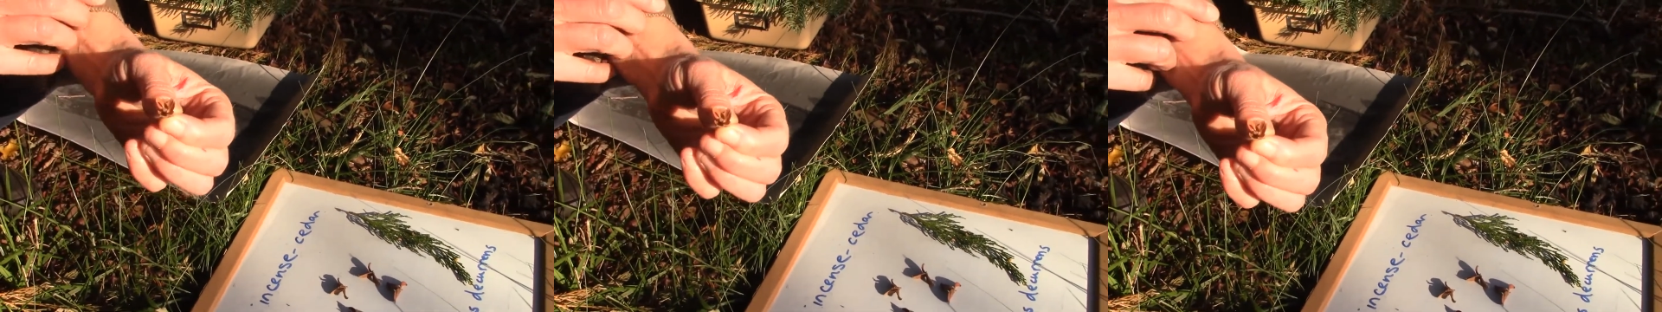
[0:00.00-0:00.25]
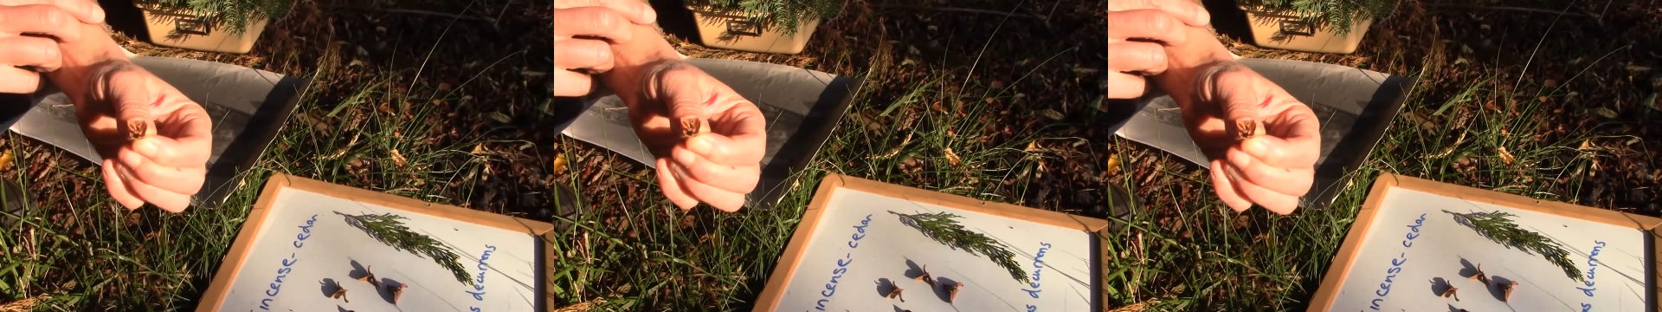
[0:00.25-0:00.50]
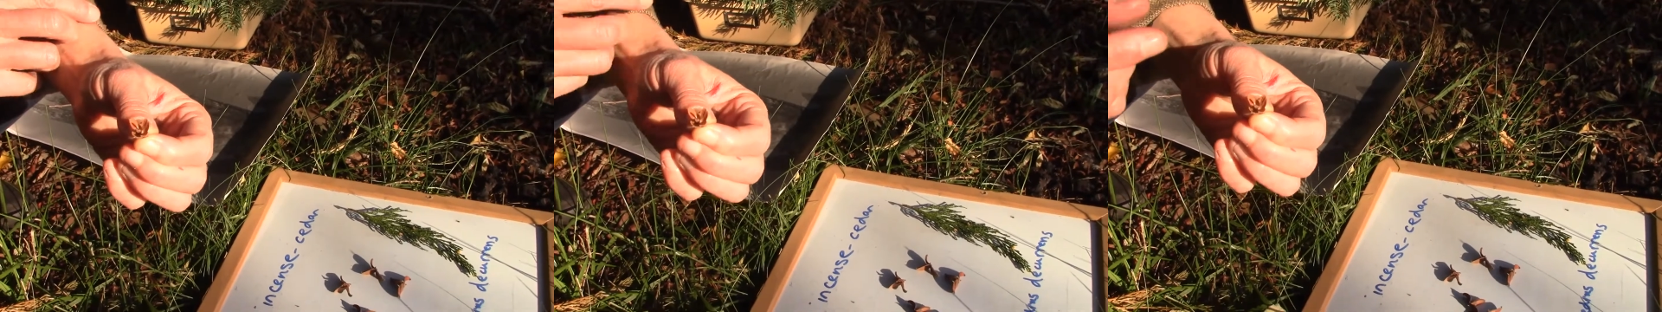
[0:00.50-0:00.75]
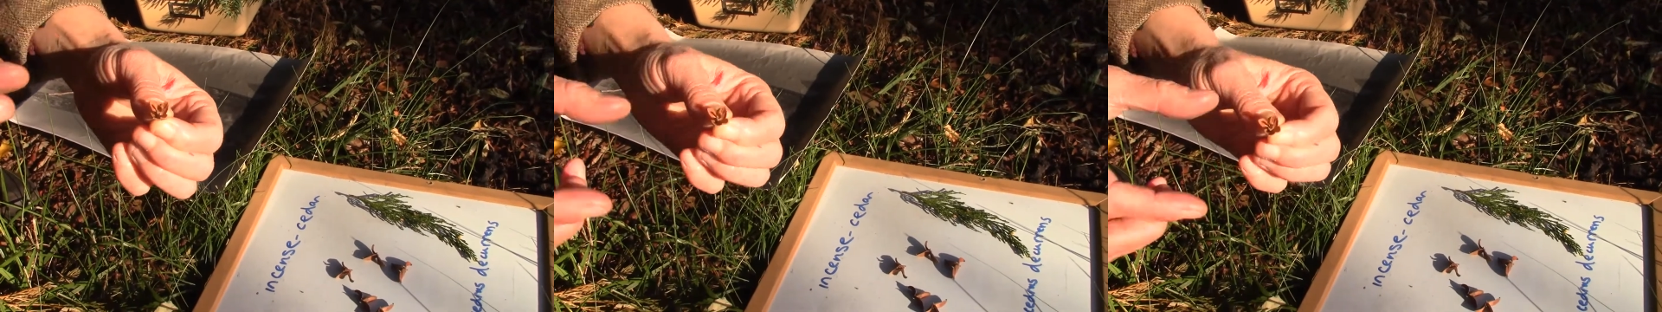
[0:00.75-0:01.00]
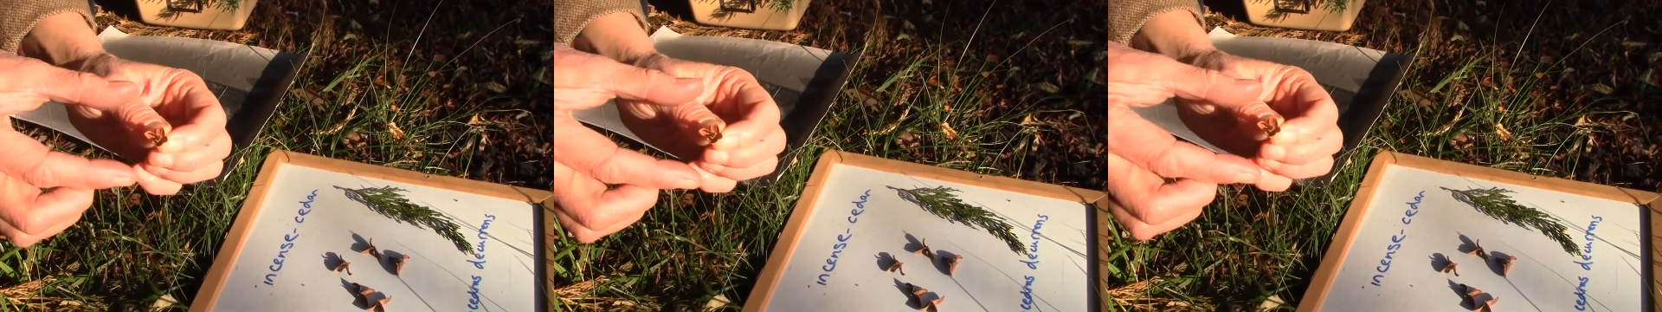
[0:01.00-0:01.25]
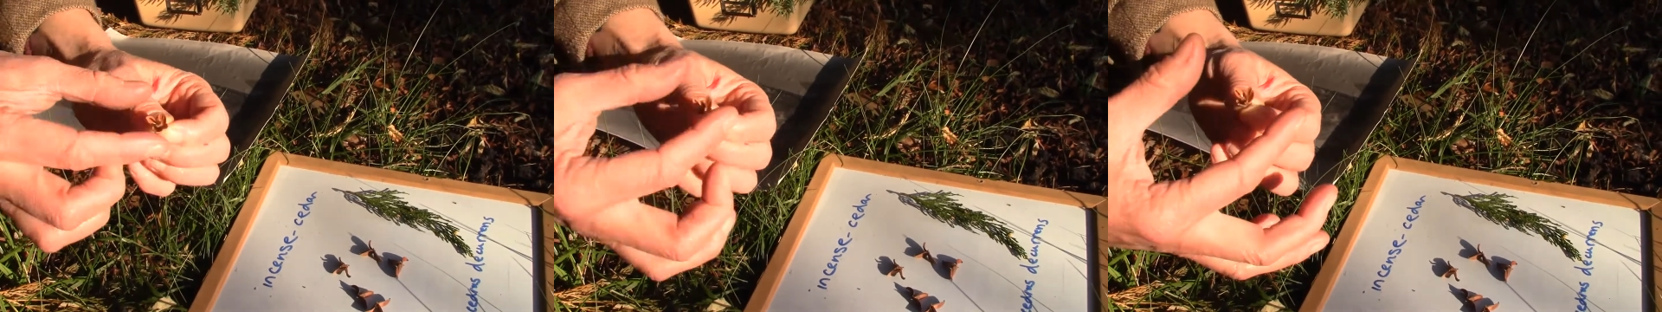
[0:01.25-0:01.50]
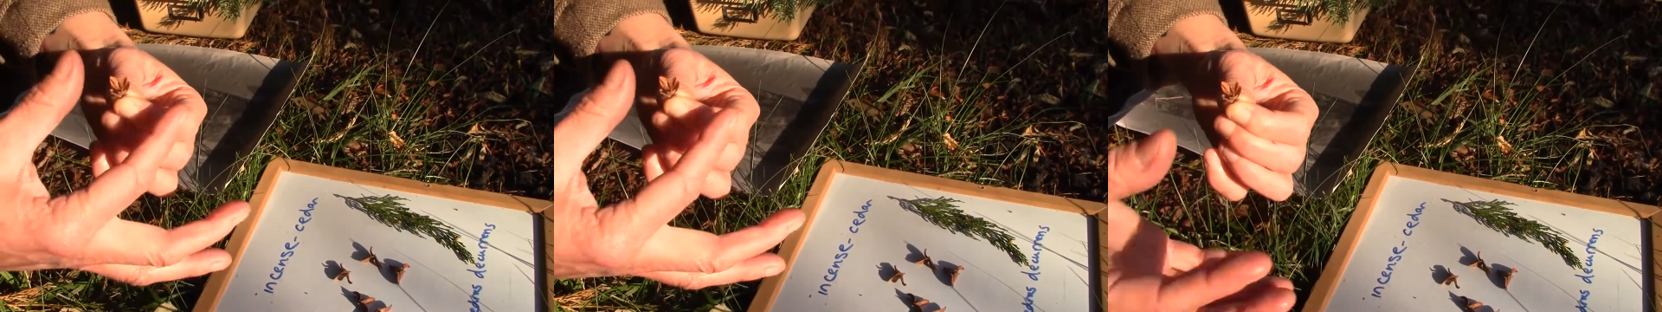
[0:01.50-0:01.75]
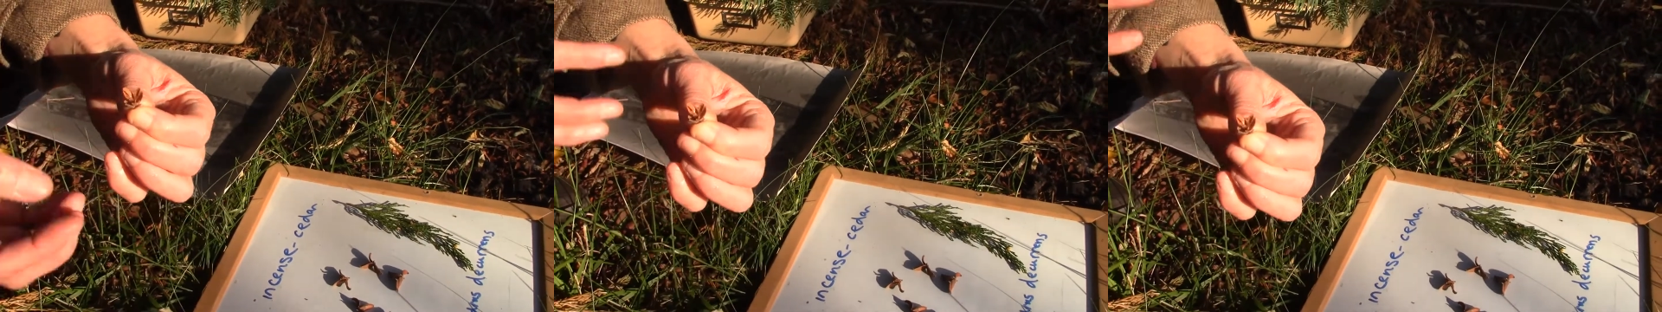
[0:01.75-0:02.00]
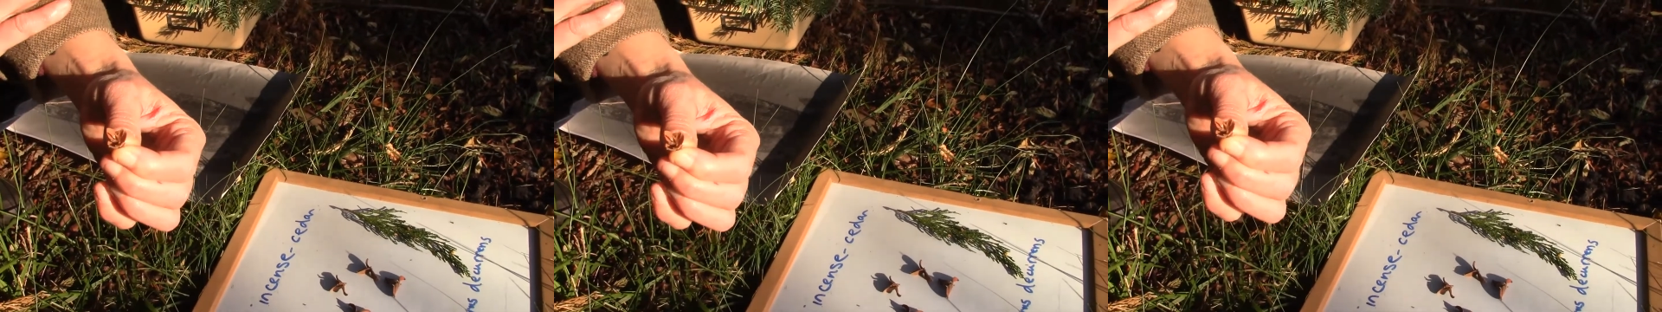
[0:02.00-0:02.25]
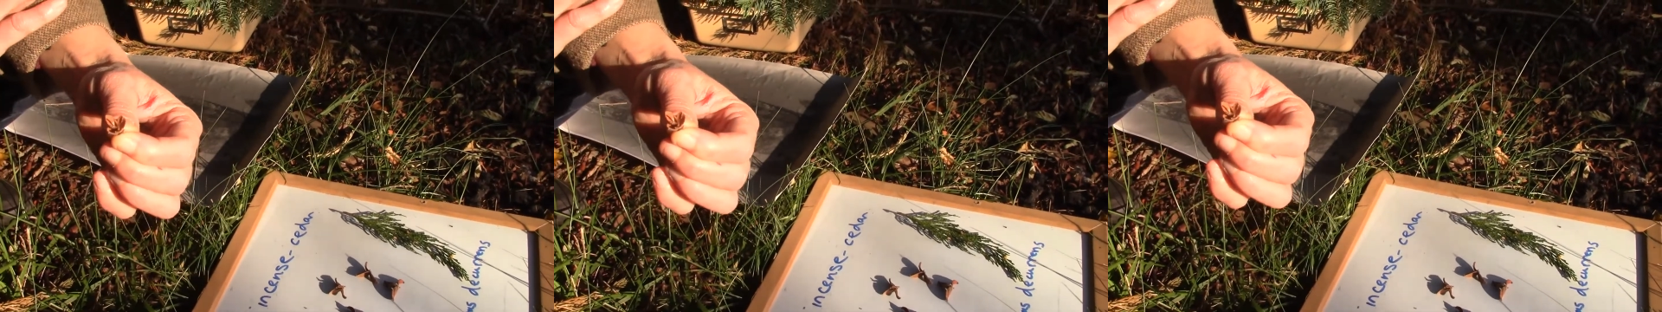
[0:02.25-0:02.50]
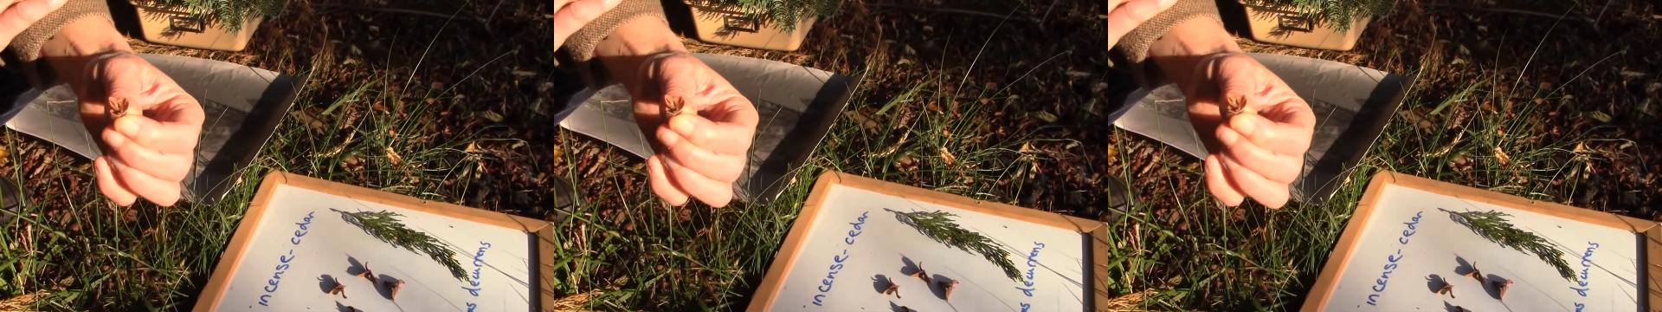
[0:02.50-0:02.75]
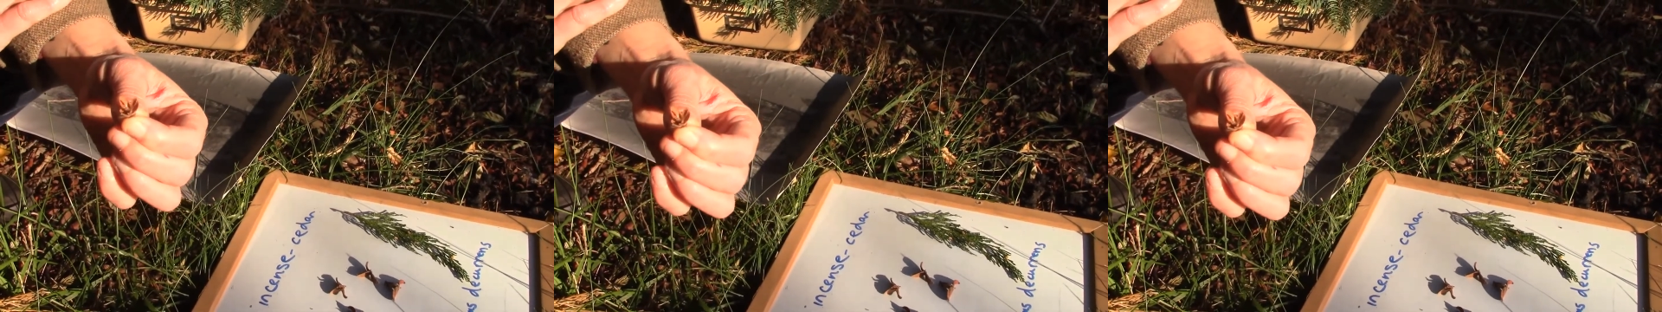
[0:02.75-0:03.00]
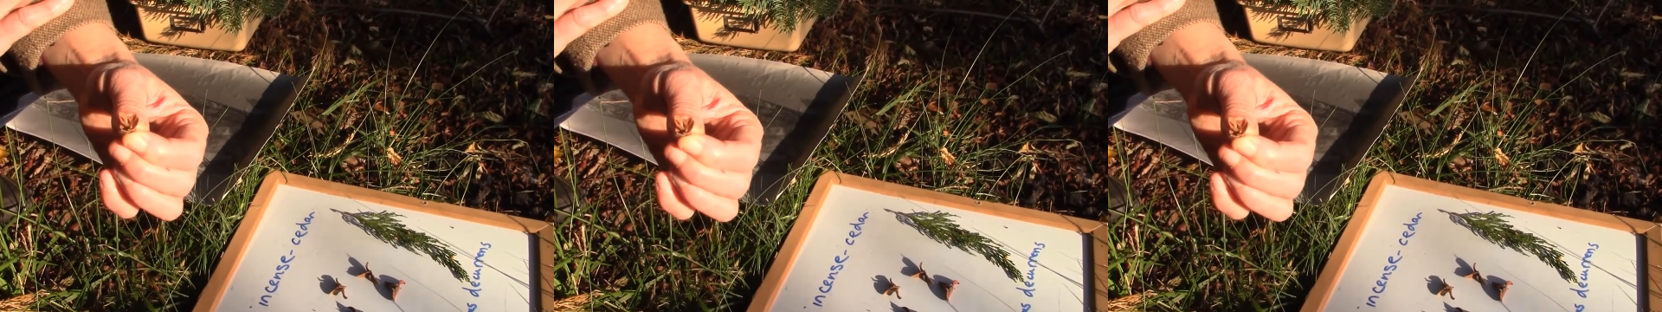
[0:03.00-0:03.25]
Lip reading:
No face is visible, so there are no lips to read.